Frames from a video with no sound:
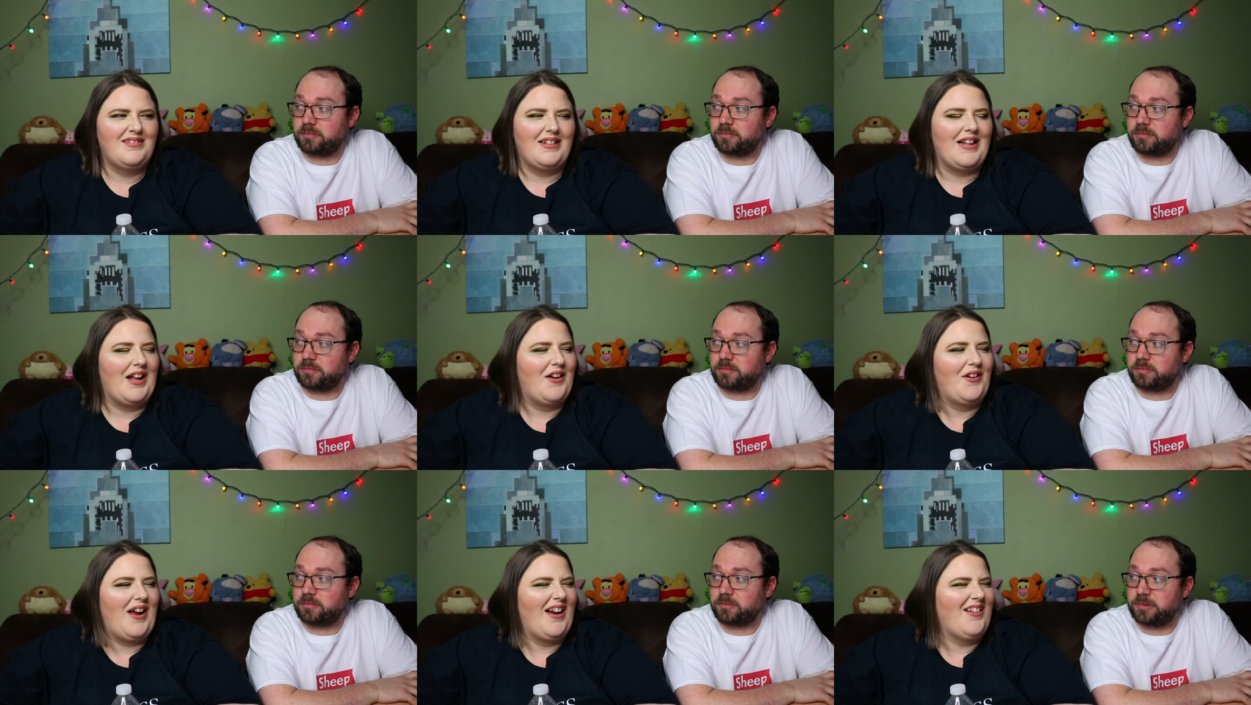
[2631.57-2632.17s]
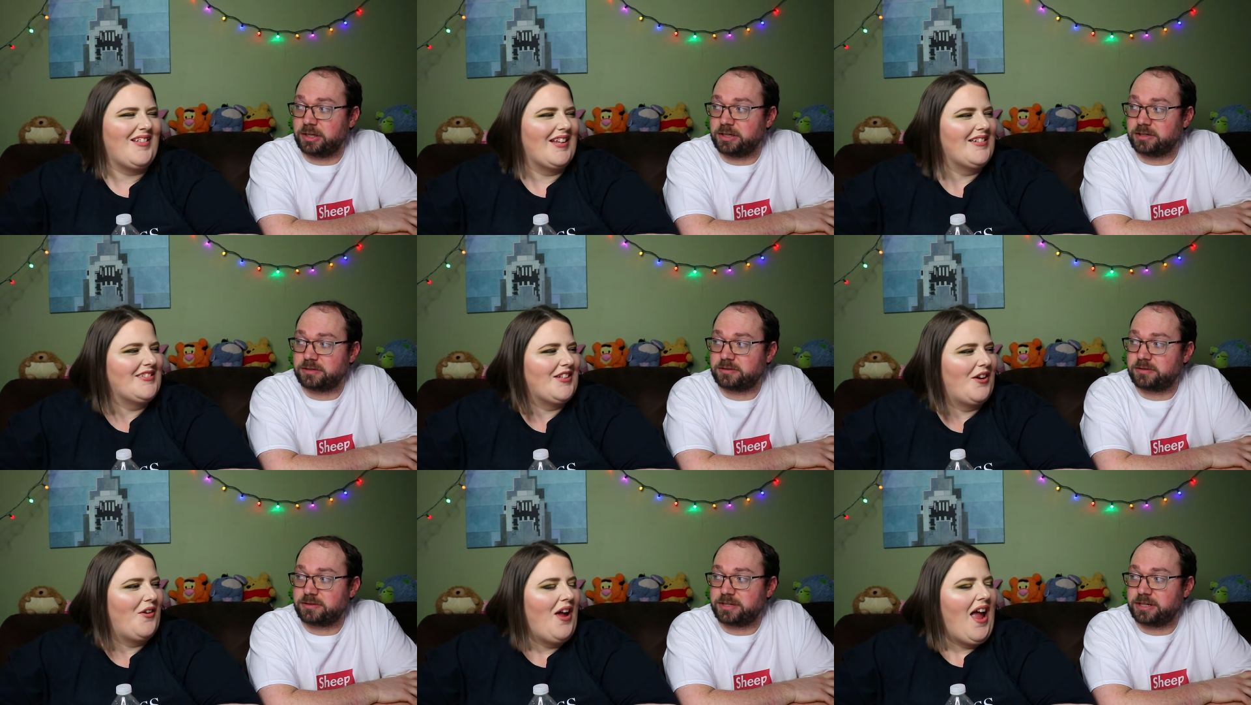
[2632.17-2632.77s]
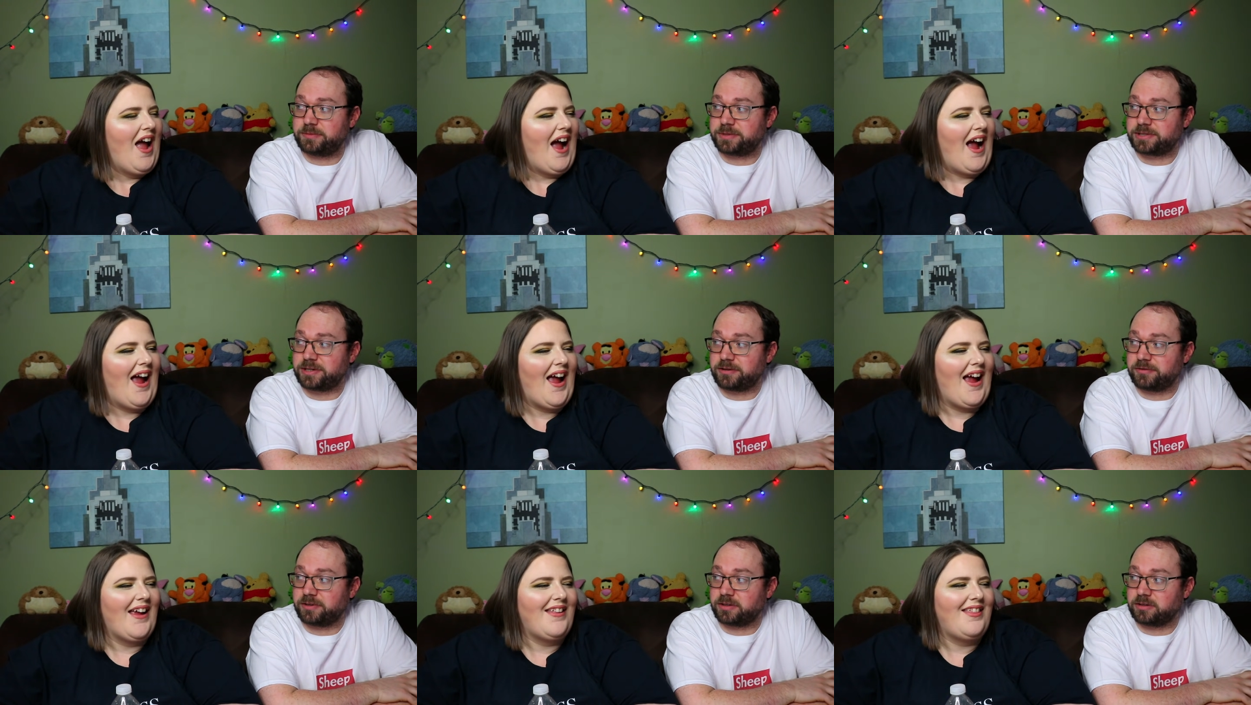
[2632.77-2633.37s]
Speaker 1: No, I don't yeah, think so.
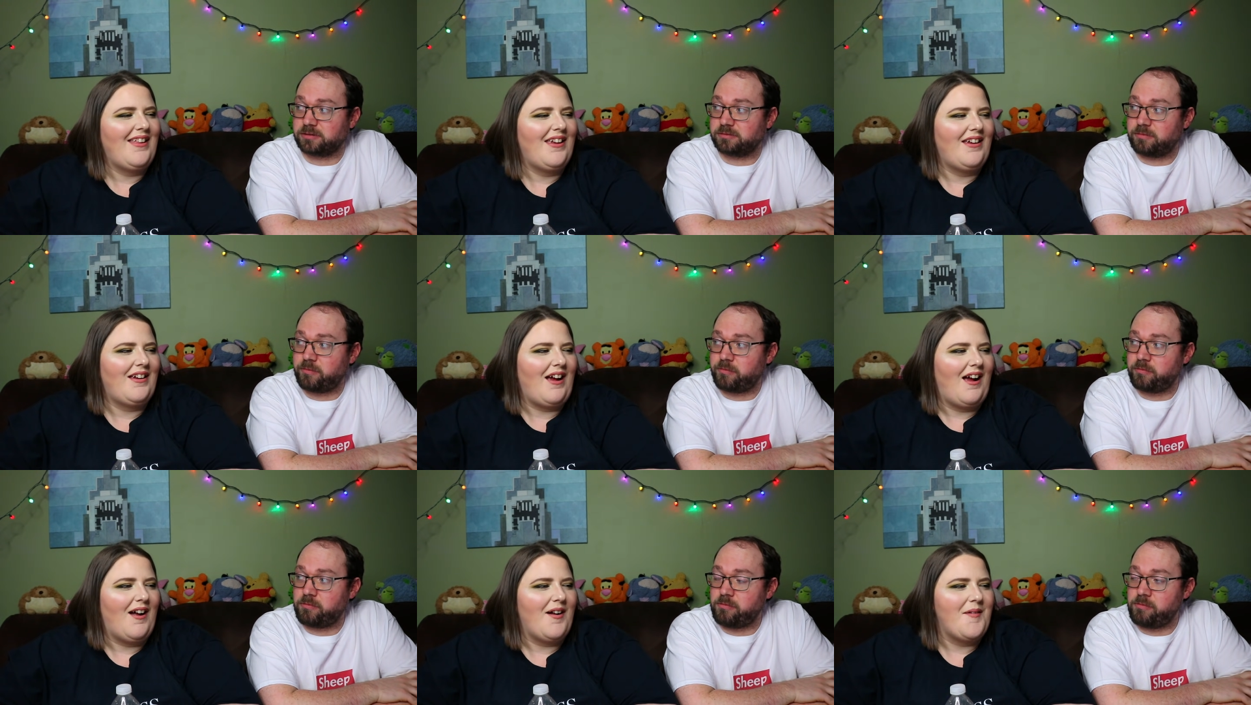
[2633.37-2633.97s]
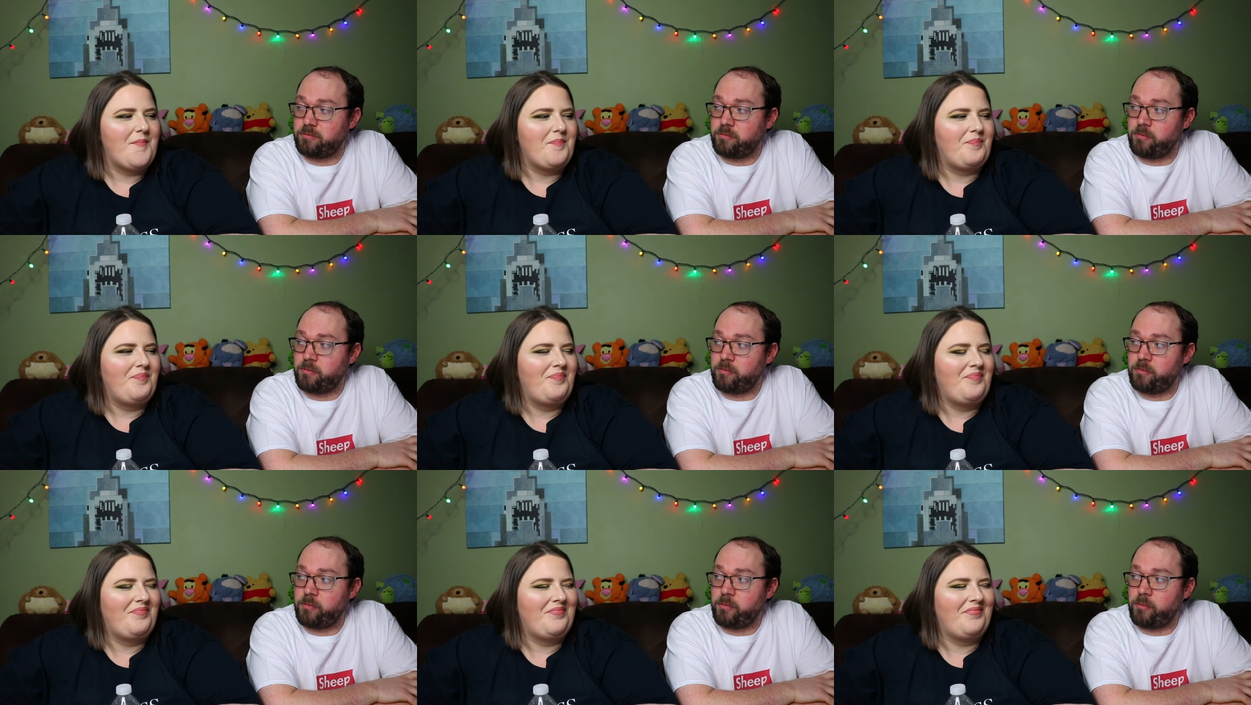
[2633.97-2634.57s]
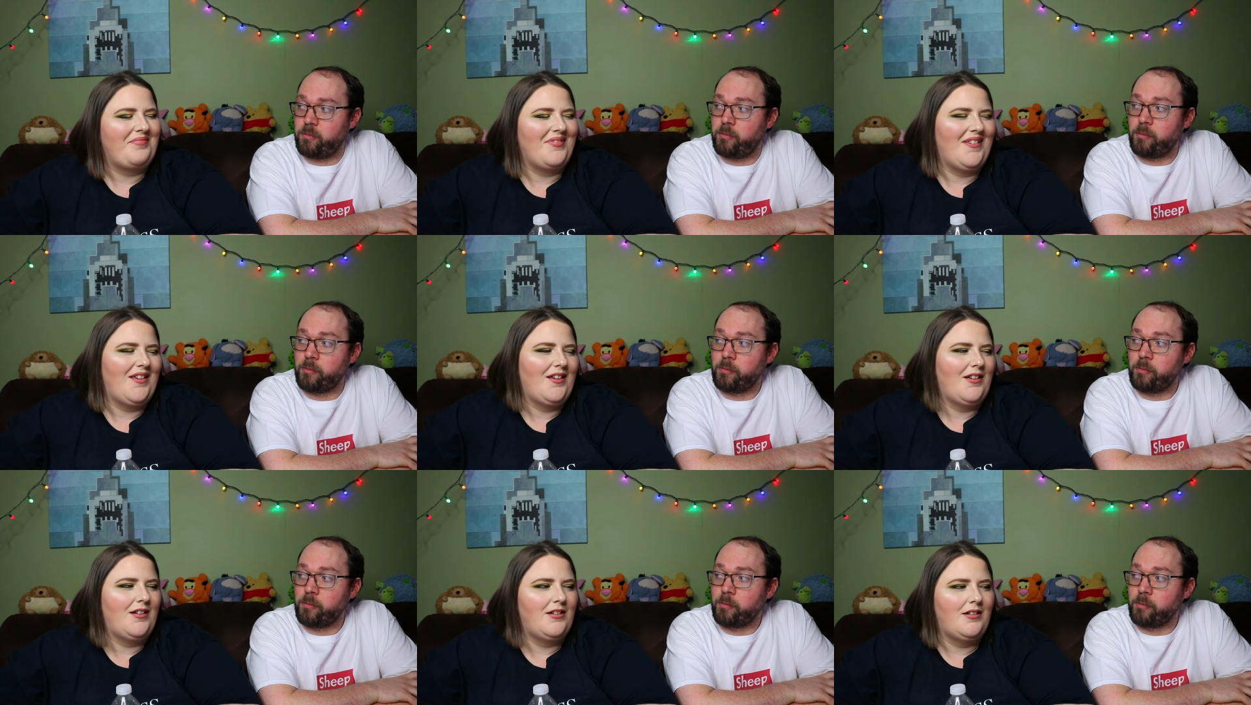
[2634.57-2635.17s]
I, I, think, um, eh,
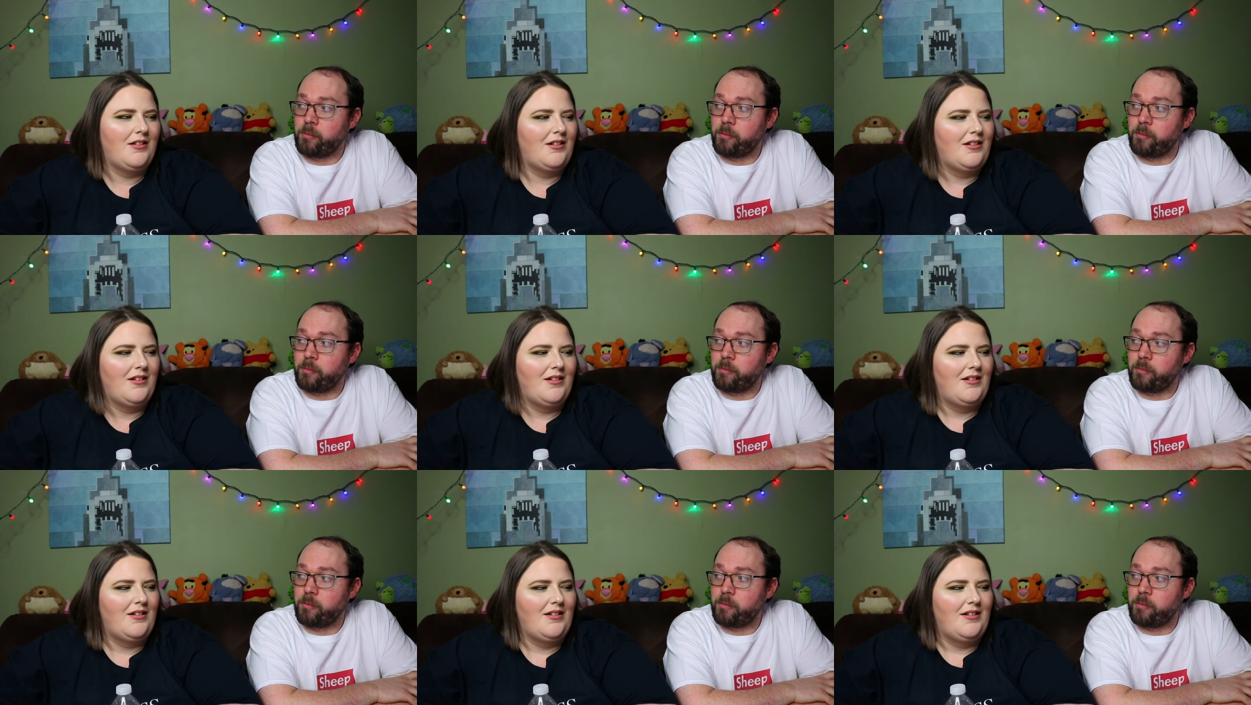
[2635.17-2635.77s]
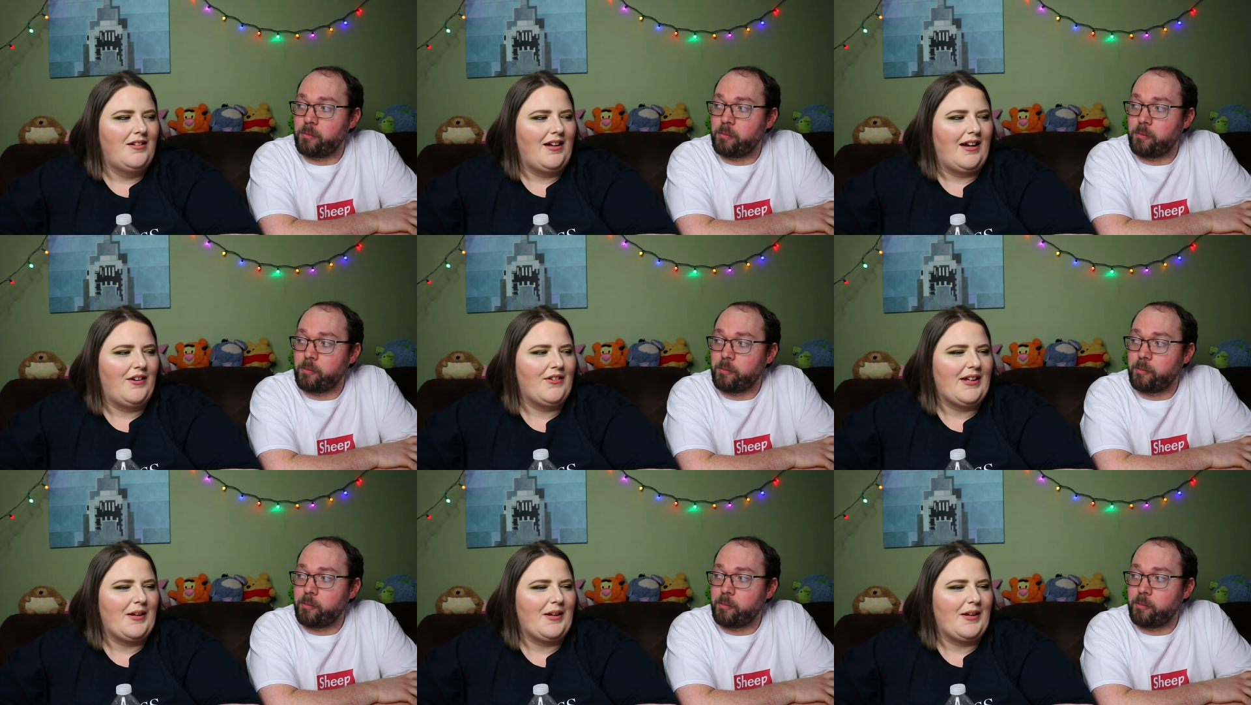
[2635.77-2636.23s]
I don't